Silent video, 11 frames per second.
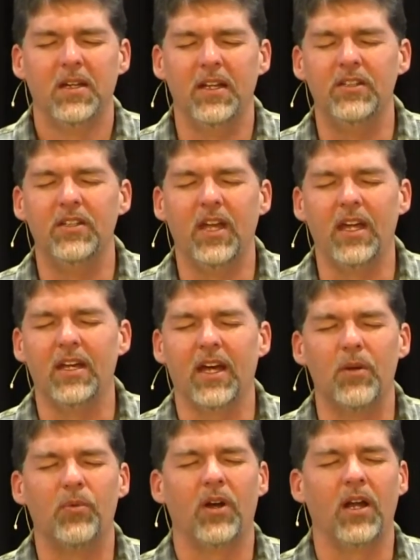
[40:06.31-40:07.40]
And today, God,
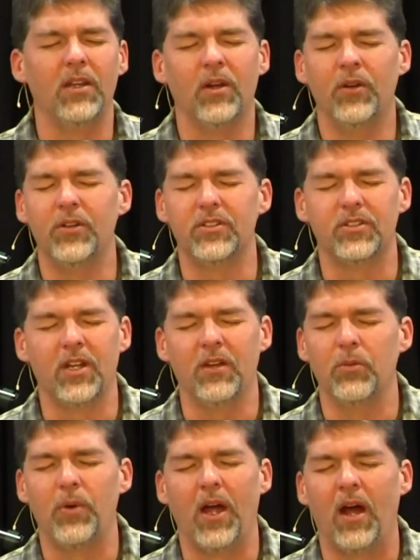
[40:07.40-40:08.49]
I pray they'll
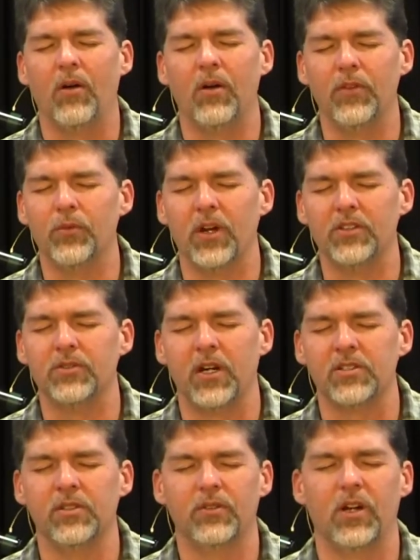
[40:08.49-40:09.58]
understand the power of the
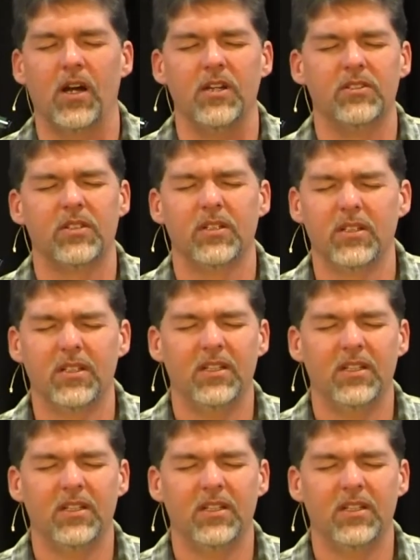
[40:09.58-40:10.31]
resurrection of Christ.